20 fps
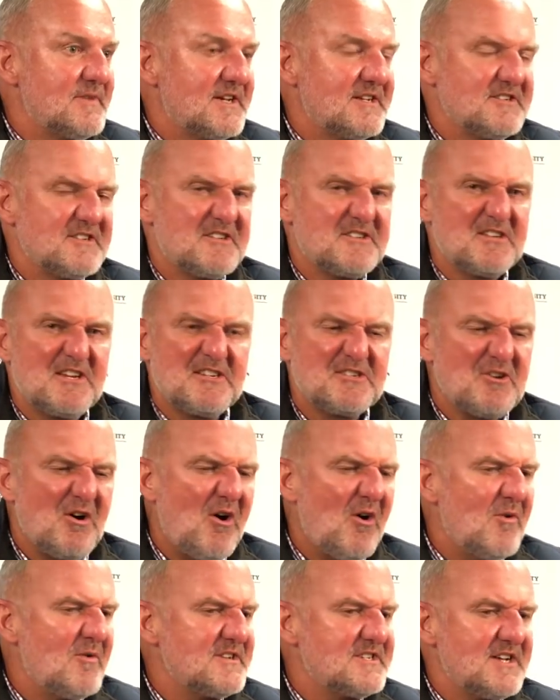because it's
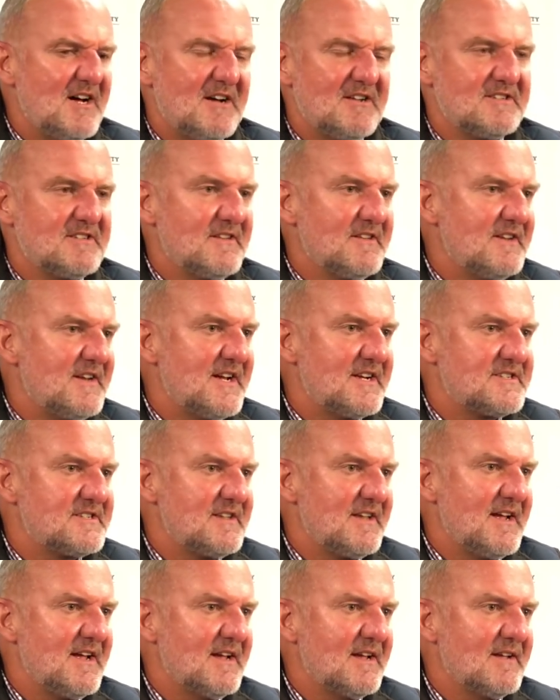always on to the
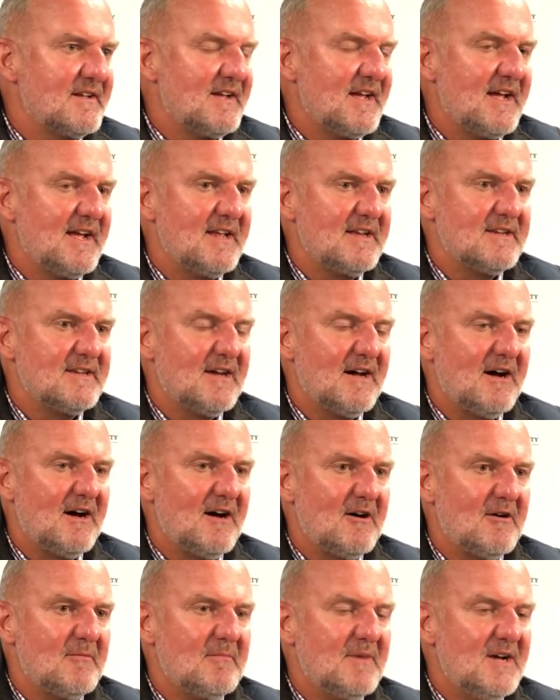next thing. And
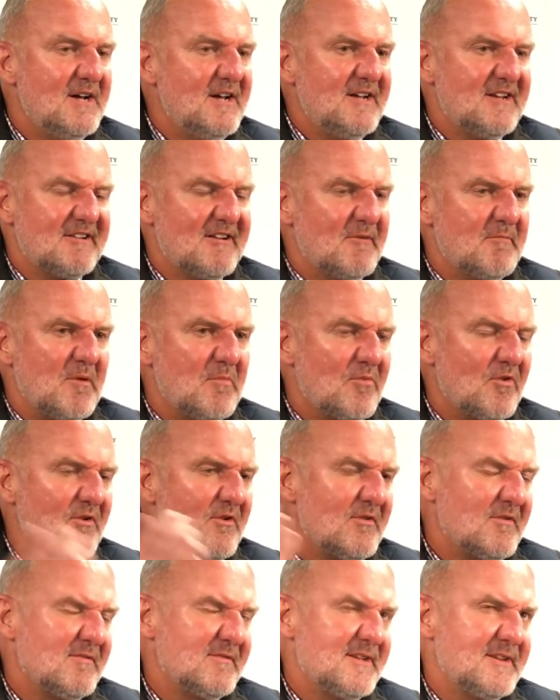I
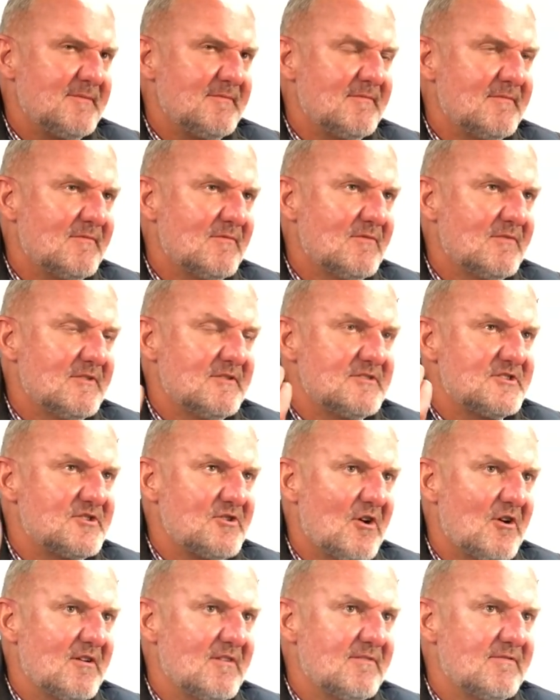remember in the
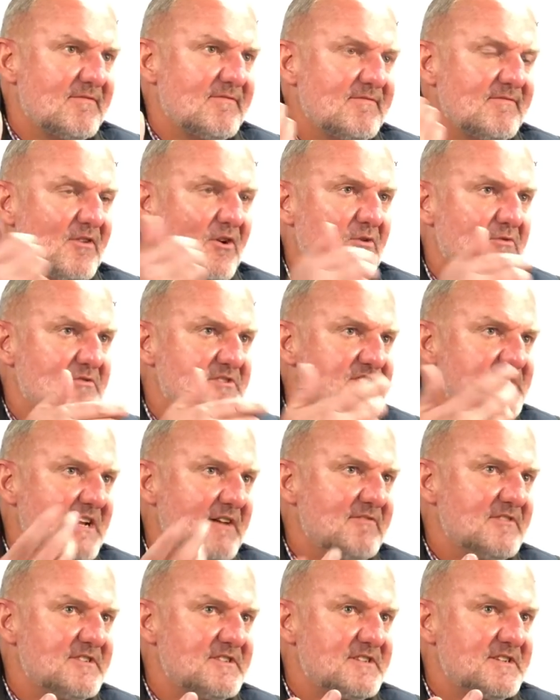start of
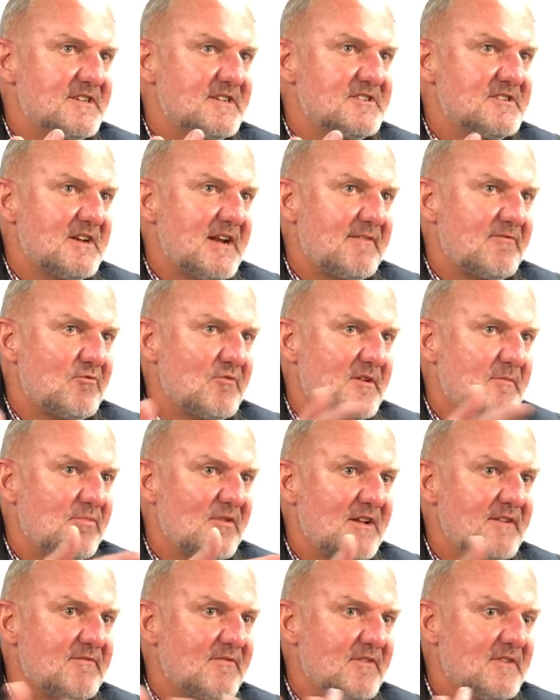07 season, after we
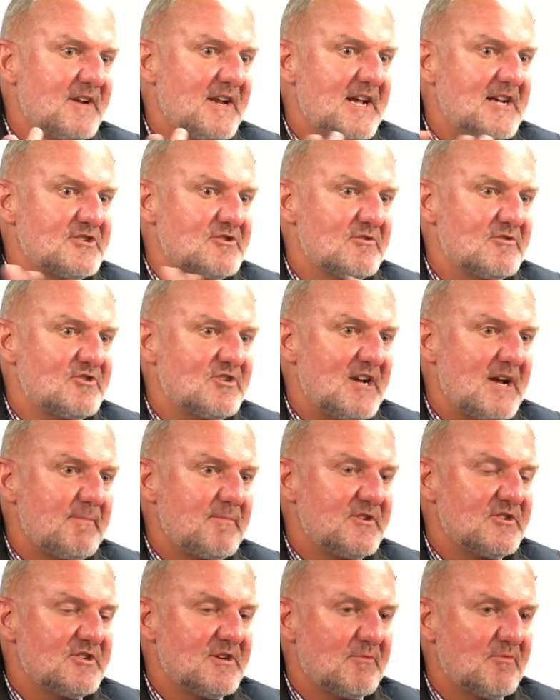played for the national
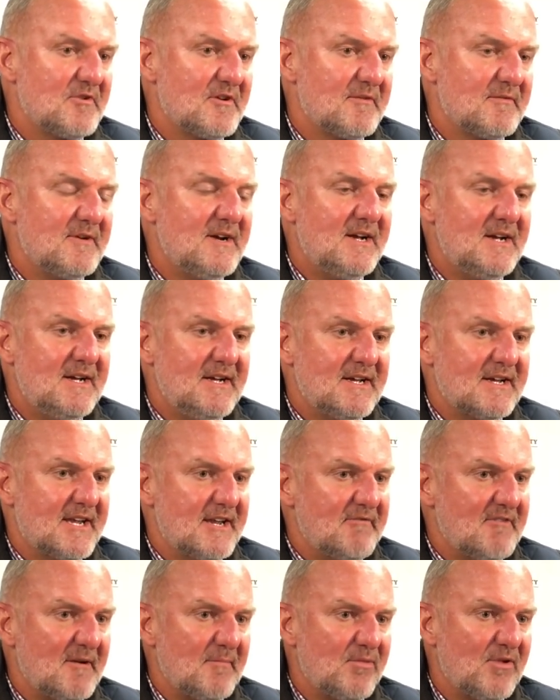championship, we were
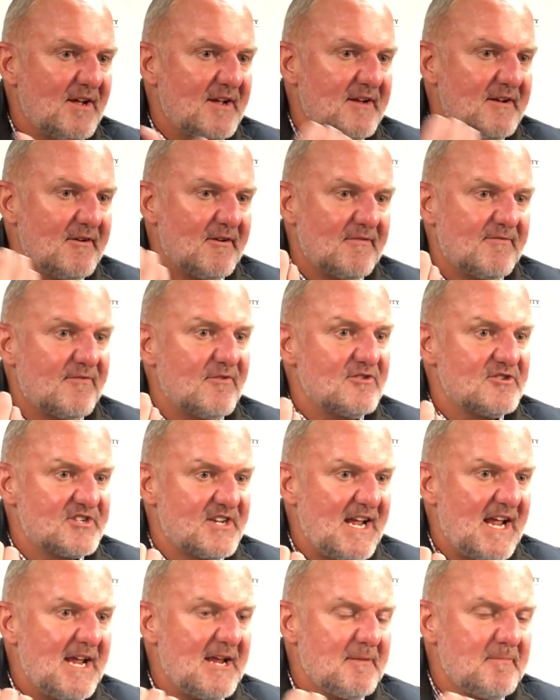getting ready to play our
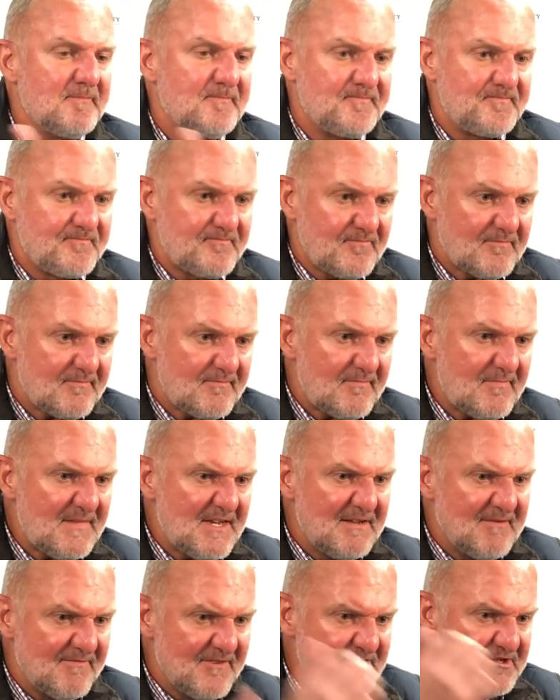first game,
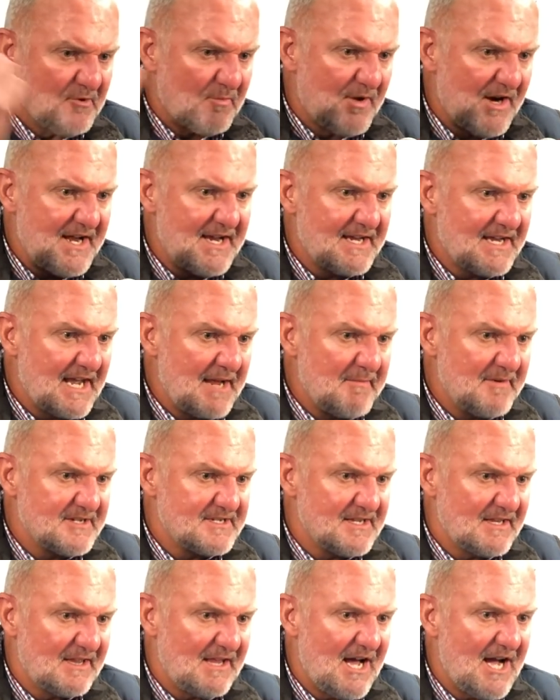and Vince O'Brien came
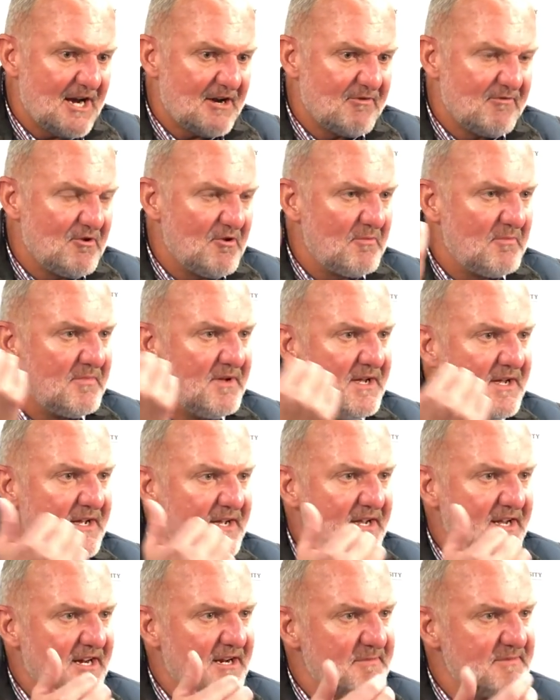into the locker room,
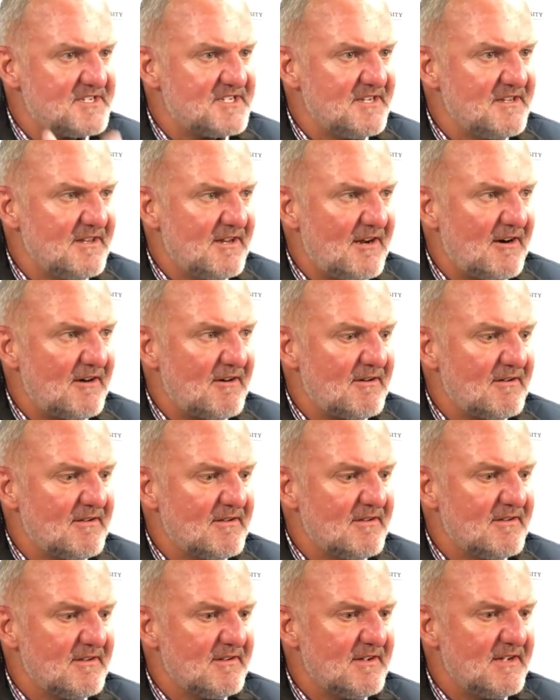and I'm sitting there,
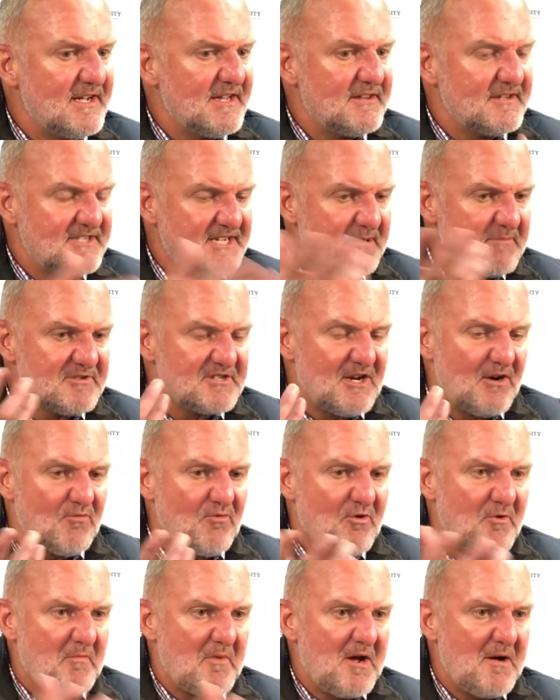and the team was out
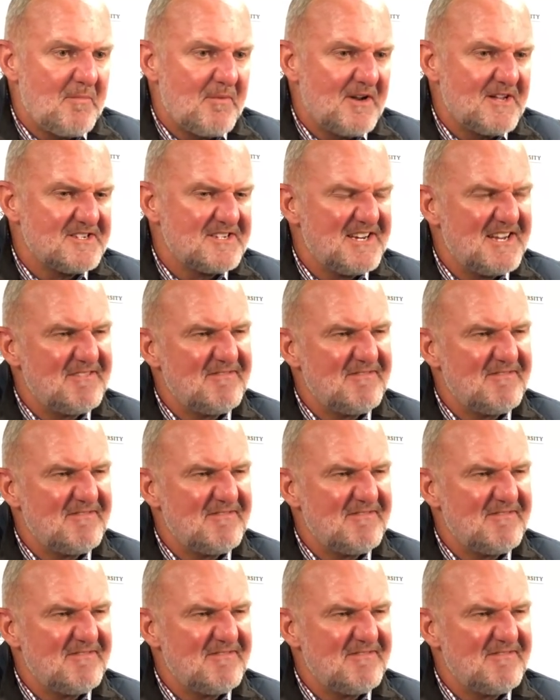warming up, and I said,